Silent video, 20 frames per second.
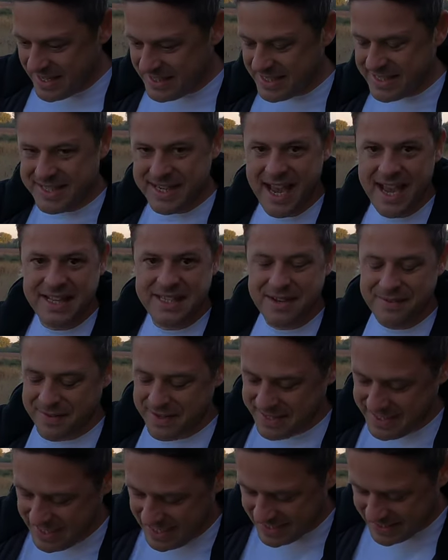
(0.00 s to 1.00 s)
as I say, to
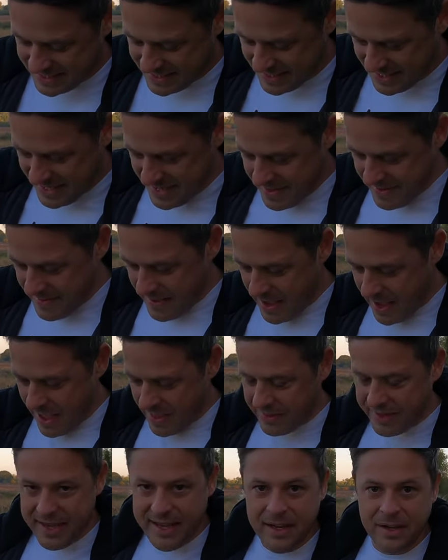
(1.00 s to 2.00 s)
visit
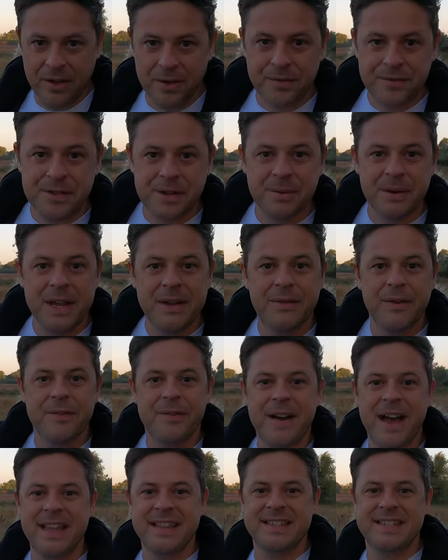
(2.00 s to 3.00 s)
uh, the Love to Reef
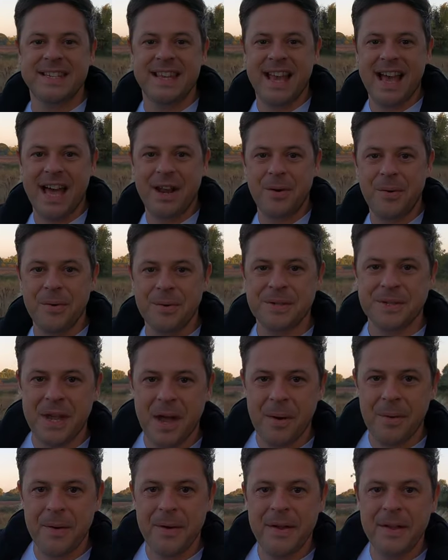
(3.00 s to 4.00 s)
event and
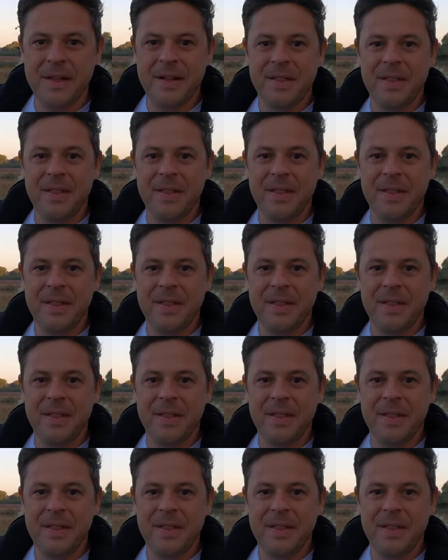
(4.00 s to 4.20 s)
also